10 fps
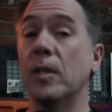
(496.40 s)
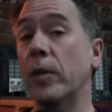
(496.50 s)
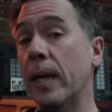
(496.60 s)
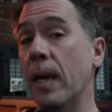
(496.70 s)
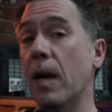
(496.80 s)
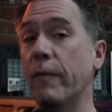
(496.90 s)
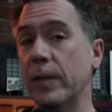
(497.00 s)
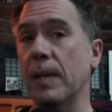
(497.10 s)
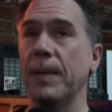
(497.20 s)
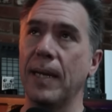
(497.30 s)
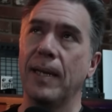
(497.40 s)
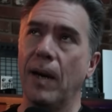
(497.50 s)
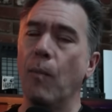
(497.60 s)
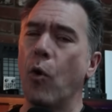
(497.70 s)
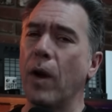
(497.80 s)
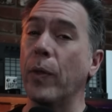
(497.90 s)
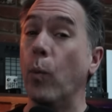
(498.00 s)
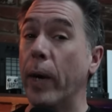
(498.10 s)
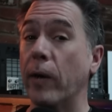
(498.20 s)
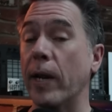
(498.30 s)
So kicking off with something, you know, more on the
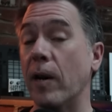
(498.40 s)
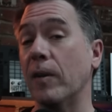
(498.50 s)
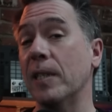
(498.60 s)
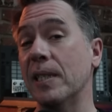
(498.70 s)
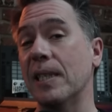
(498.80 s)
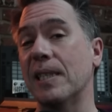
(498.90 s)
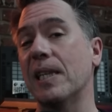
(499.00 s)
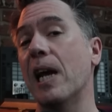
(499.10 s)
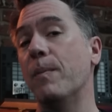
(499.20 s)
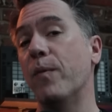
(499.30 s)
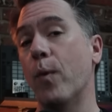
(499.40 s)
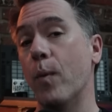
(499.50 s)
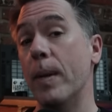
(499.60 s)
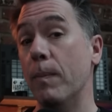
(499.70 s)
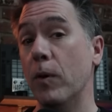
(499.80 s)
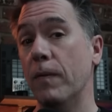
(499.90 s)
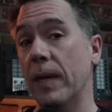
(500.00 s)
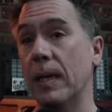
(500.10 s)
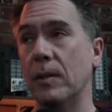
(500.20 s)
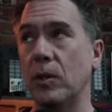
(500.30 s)
weird and artistic side before we move
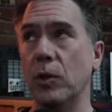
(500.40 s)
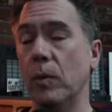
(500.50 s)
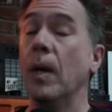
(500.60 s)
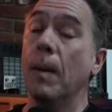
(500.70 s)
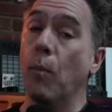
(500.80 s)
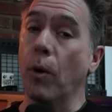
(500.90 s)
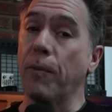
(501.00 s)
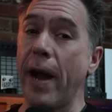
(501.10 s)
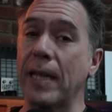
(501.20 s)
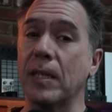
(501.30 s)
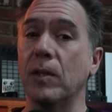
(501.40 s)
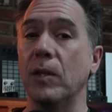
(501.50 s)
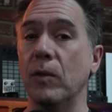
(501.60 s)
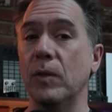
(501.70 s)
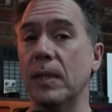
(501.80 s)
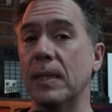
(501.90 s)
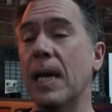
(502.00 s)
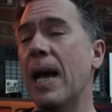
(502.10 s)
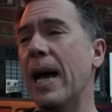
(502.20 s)
into more practical uses.